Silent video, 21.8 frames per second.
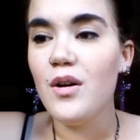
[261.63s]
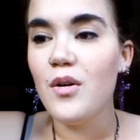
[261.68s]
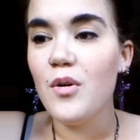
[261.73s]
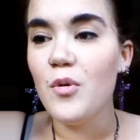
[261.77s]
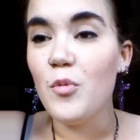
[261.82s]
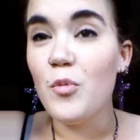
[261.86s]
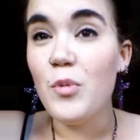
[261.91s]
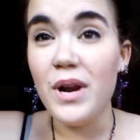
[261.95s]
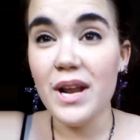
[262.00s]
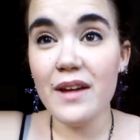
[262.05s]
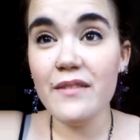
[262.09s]

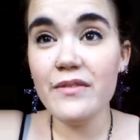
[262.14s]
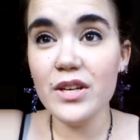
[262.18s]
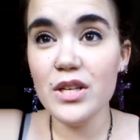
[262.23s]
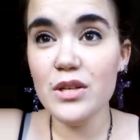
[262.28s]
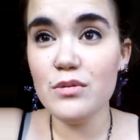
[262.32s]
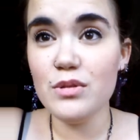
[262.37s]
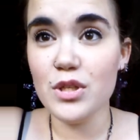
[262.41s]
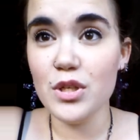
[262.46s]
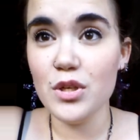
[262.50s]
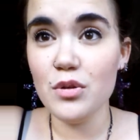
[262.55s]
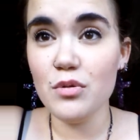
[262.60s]
Whatever you
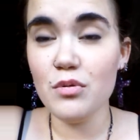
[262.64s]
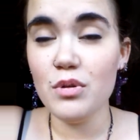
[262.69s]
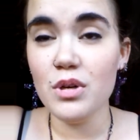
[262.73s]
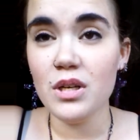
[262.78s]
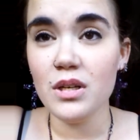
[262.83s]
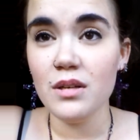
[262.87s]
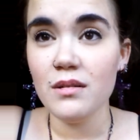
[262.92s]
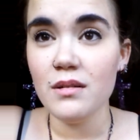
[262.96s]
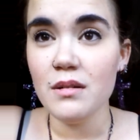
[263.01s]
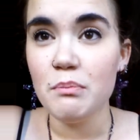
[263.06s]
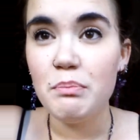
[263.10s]
do,
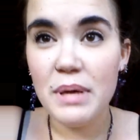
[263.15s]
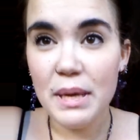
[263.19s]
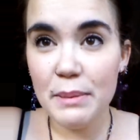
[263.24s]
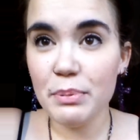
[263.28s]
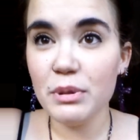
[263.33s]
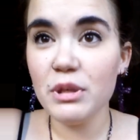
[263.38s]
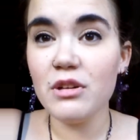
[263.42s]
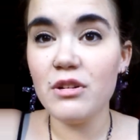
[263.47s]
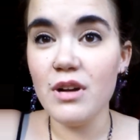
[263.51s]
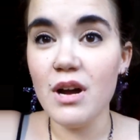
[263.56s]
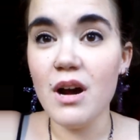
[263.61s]
people
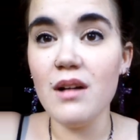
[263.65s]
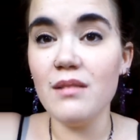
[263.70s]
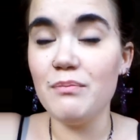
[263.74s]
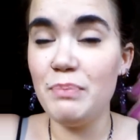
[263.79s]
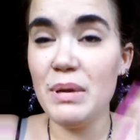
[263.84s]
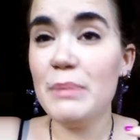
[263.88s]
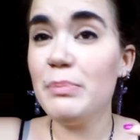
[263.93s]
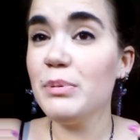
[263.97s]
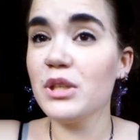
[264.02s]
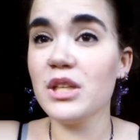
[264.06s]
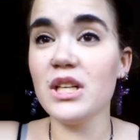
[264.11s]
are
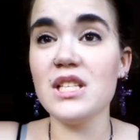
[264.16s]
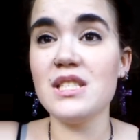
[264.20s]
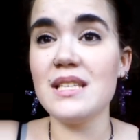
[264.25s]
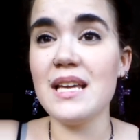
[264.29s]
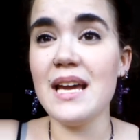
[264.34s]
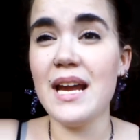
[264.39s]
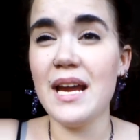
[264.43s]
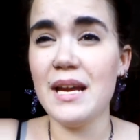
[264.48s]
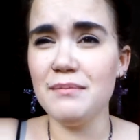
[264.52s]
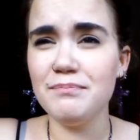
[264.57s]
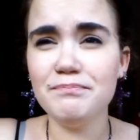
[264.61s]
going to
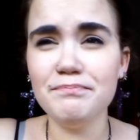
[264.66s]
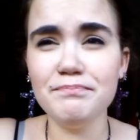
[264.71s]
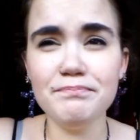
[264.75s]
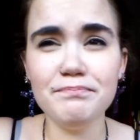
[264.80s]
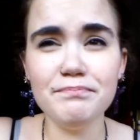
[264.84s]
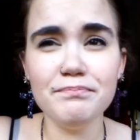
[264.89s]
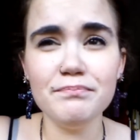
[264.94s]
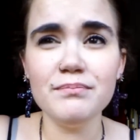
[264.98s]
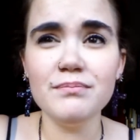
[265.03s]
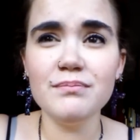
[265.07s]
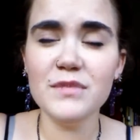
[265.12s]
say,
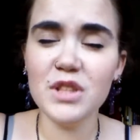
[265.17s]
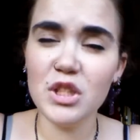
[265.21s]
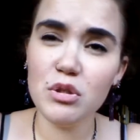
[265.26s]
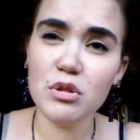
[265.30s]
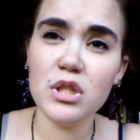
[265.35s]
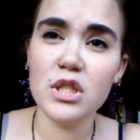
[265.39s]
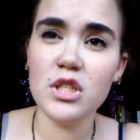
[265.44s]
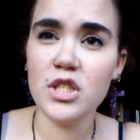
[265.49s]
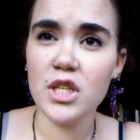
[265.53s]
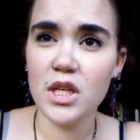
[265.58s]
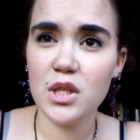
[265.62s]
you
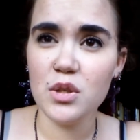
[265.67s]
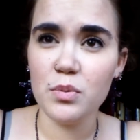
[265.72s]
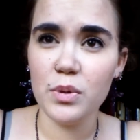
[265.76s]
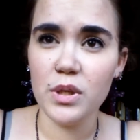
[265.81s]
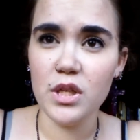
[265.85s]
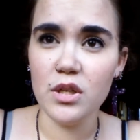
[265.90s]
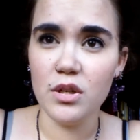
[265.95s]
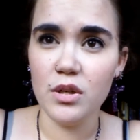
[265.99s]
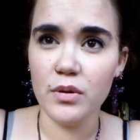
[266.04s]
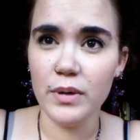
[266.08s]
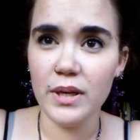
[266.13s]
should change what
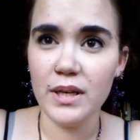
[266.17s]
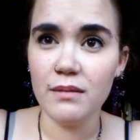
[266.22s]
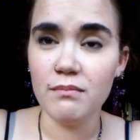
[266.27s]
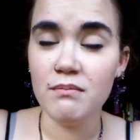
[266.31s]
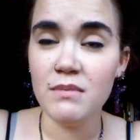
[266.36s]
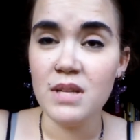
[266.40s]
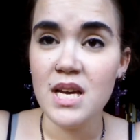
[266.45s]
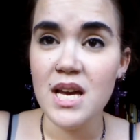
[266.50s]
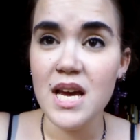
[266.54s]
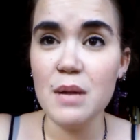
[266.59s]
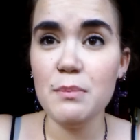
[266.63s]
you're doing.
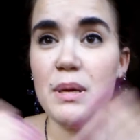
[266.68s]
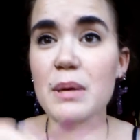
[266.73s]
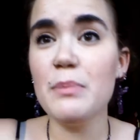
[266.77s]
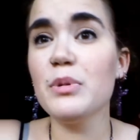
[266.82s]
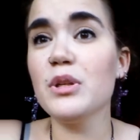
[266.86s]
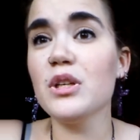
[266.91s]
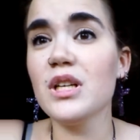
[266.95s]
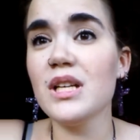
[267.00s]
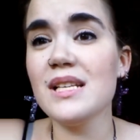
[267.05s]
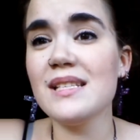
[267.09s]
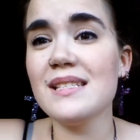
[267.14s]
And people are
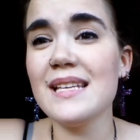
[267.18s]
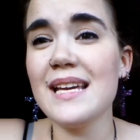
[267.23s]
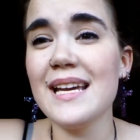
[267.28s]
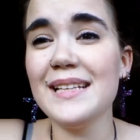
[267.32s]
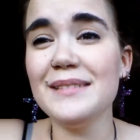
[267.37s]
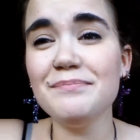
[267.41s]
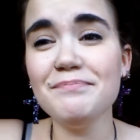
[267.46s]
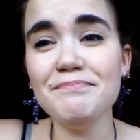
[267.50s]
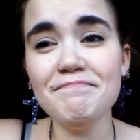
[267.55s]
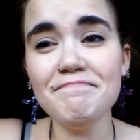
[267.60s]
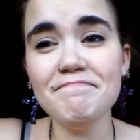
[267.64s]
going to say,
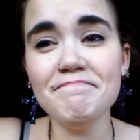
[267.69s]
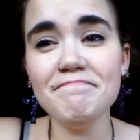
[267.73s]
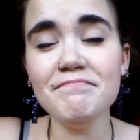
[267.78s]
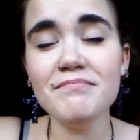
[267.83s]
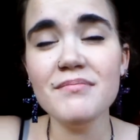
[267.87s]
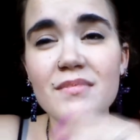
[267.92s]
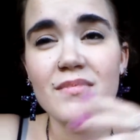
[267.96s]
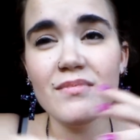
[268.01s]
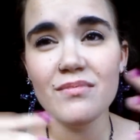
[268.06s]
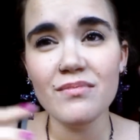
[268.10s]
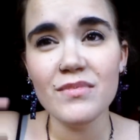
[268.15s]

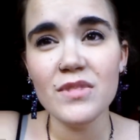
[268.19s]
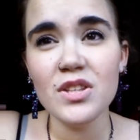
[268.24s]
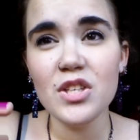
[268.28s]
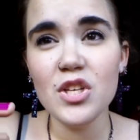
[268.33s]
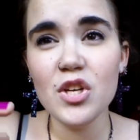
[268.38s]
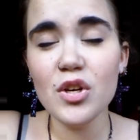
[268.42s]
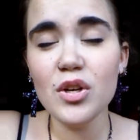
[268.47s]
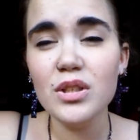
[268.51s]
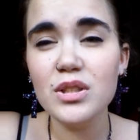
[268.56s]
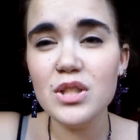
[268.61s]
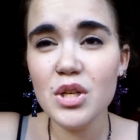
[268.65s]

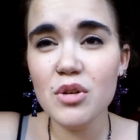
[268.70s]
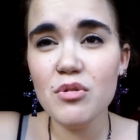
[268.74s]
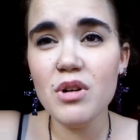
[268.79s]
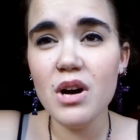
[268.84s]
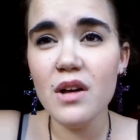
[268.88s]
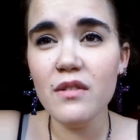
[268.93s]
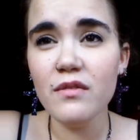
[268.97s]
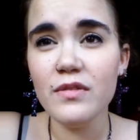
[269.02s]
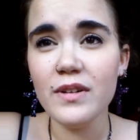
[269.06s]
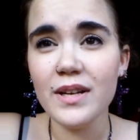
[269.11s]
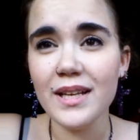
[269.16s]
you're too
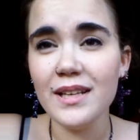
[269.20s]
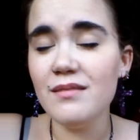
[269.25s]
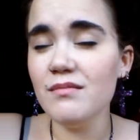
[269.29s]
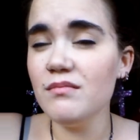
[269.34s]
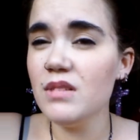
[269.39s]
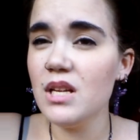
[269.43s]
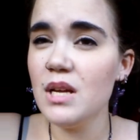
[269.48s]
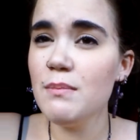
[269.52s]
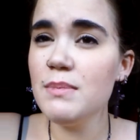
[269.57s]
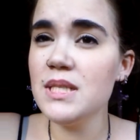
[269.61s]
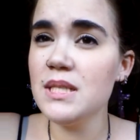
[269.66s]
confident,
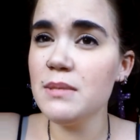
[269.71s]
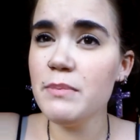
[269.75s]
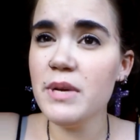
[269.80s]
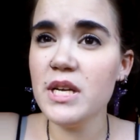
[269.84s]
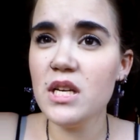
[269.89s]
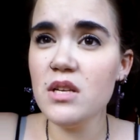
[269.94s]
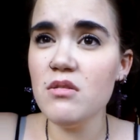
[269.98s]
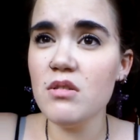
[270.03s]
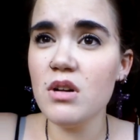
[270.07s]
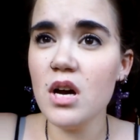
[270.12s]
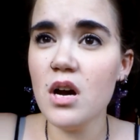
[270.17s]
and it's making
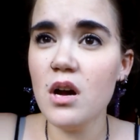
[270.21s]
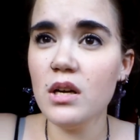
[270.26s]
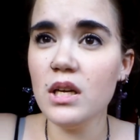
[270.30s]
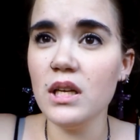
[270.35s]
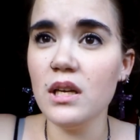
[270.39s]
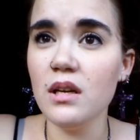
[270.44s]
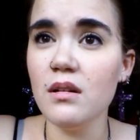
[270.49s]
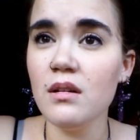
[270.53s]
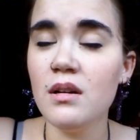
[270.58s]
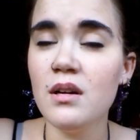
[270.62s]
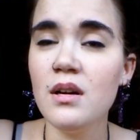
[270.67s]
you cocky.